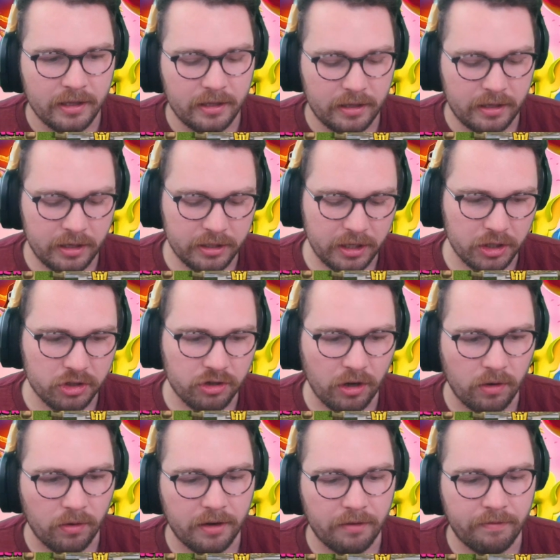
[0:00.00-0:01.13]
he's going to
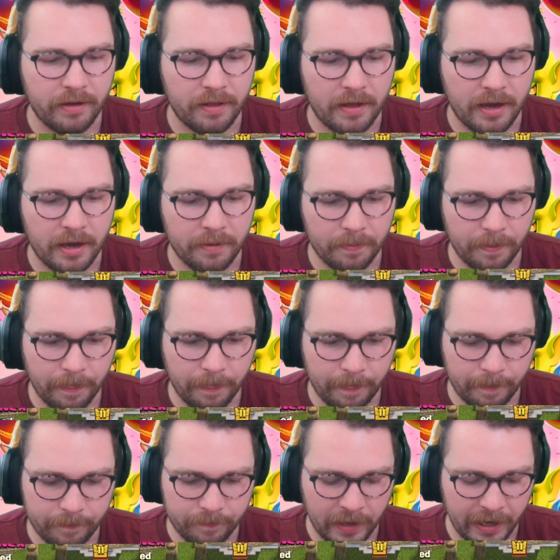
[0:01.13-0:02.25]
struggle to defend that.
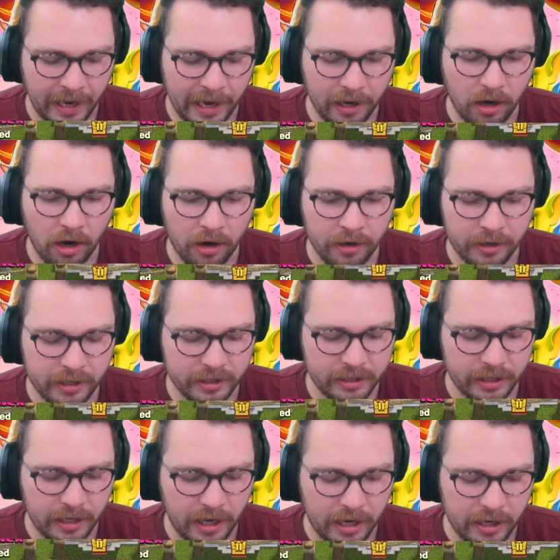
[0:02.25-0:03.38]
That cannon cart gets
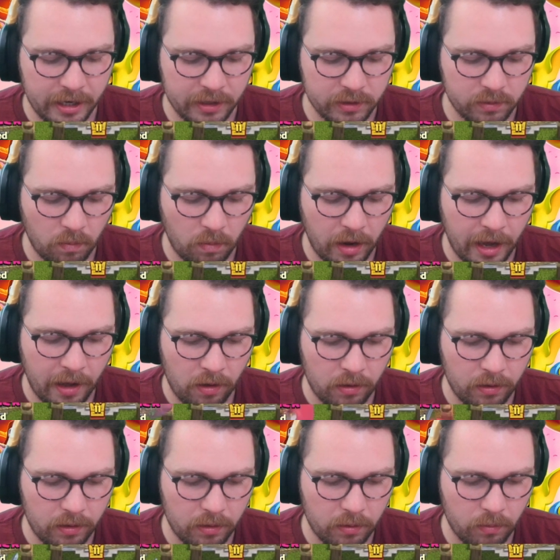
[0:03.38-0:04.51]
negated as well.
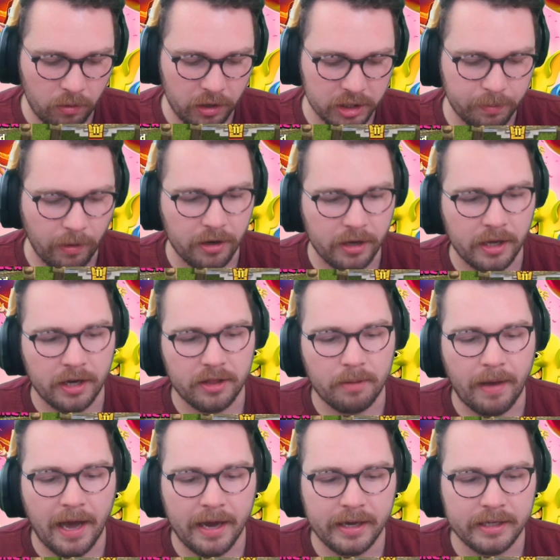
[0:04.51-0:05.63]
We're going to Sparky into the
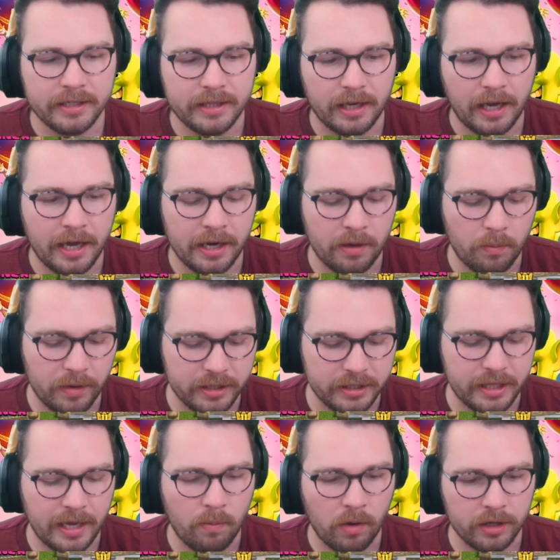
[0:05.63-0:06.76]
back, into the lane in which
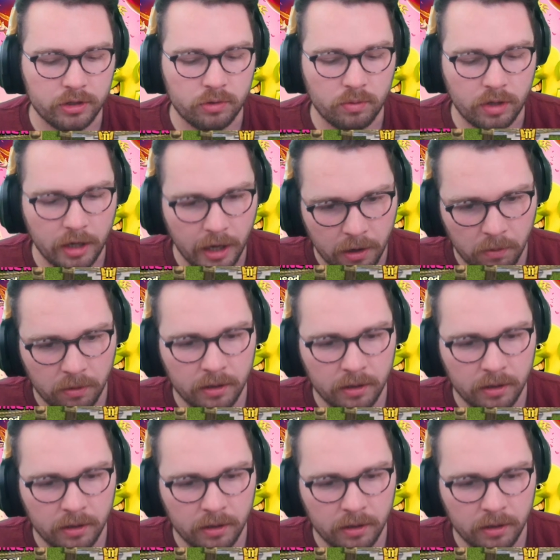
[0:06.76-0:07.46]
they want to go.